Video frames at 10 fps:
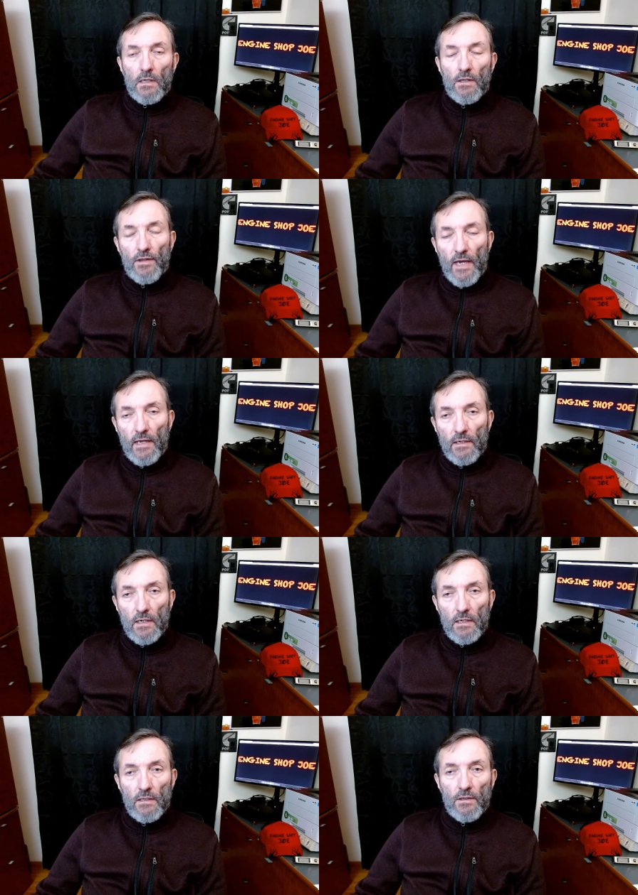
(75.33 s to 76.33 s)
then
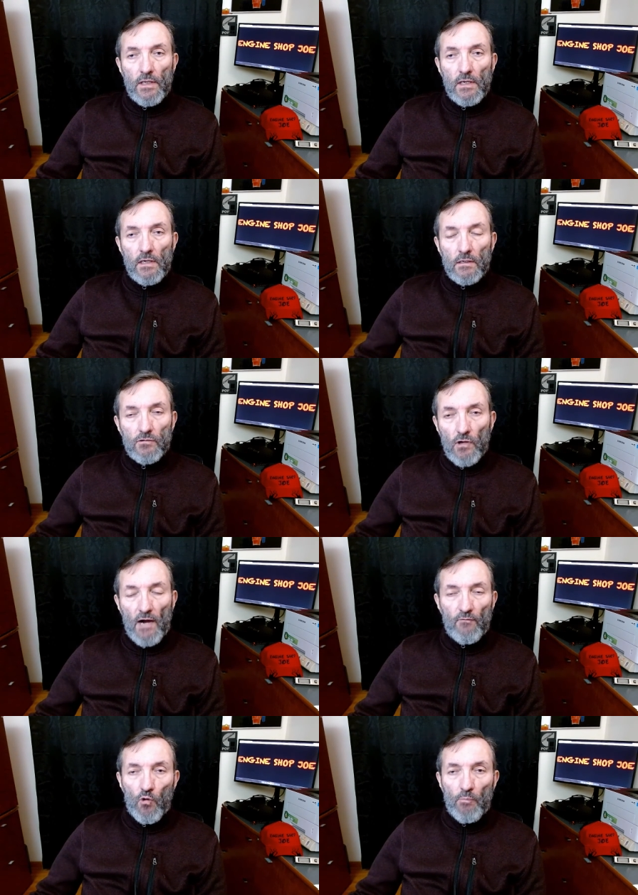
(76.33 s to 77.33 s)
the
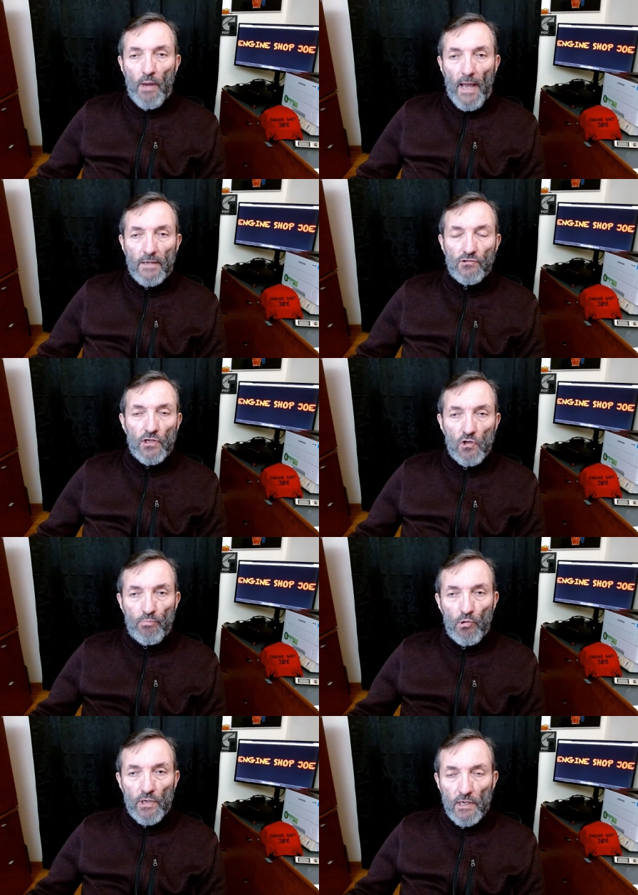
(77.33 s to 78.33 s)
software package that you
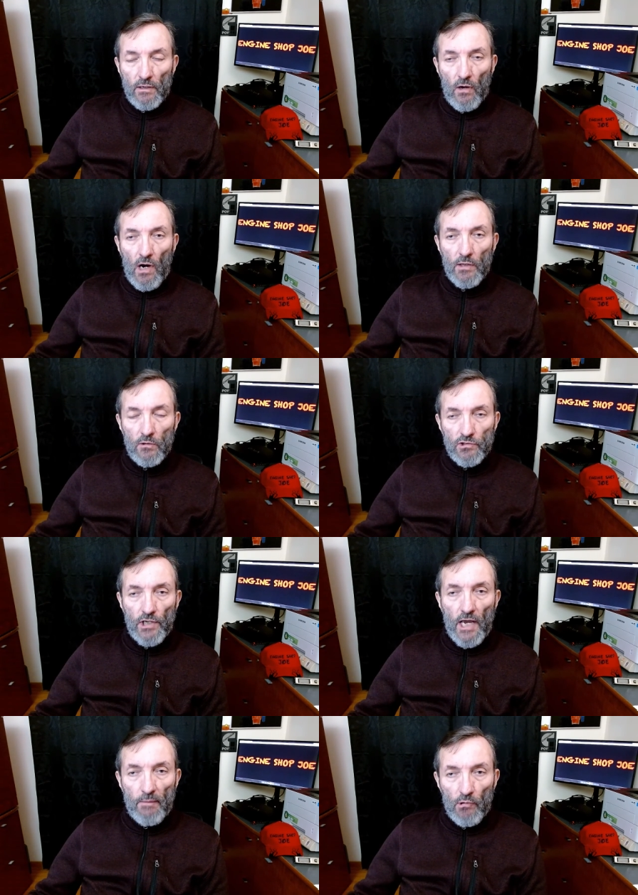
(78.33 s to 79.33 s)
put in, all those
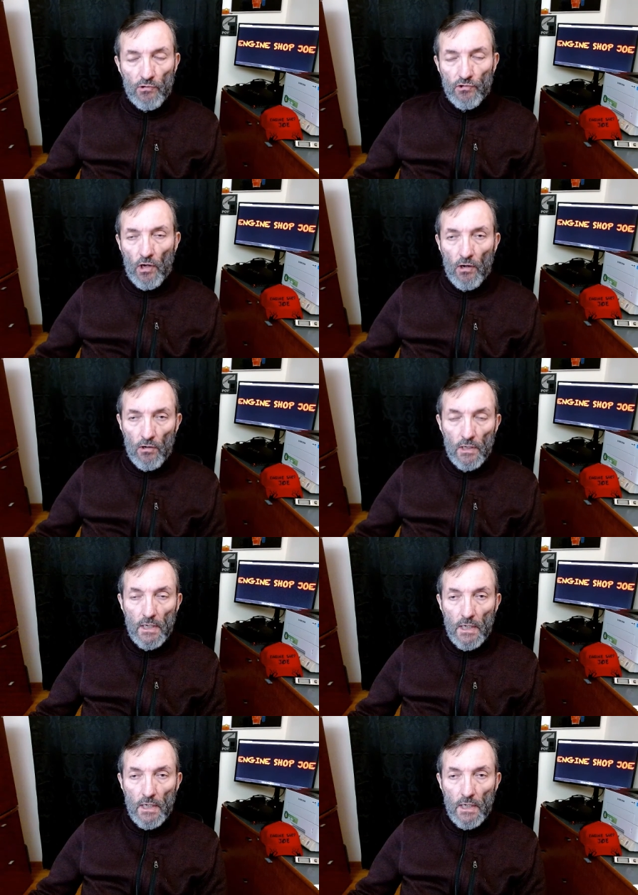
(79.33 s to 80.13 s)
tables are